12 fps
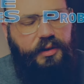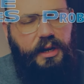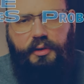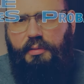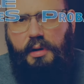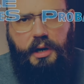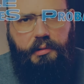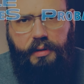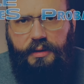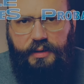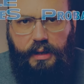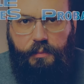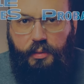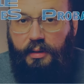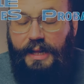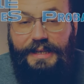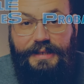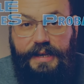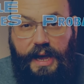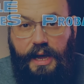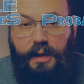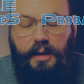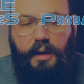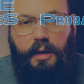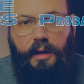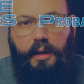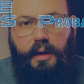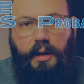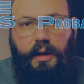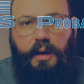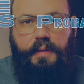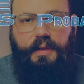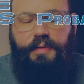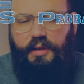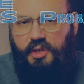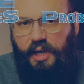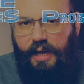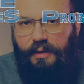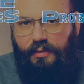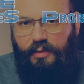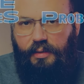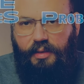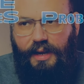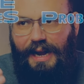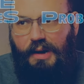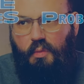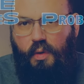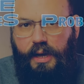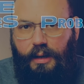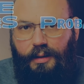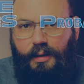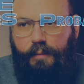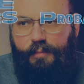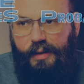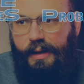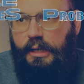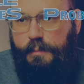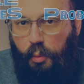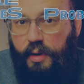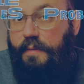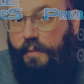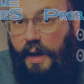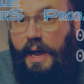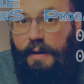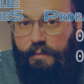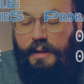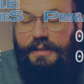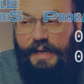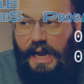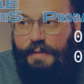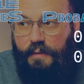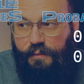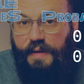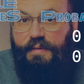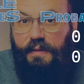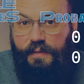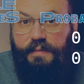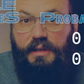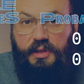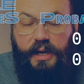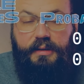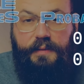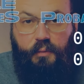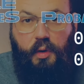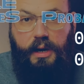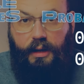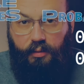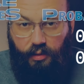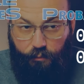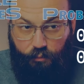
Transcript: an introductory example, let's say that the chance that I win is zero point five. Let's say I have a fifty fifty chance of winning. The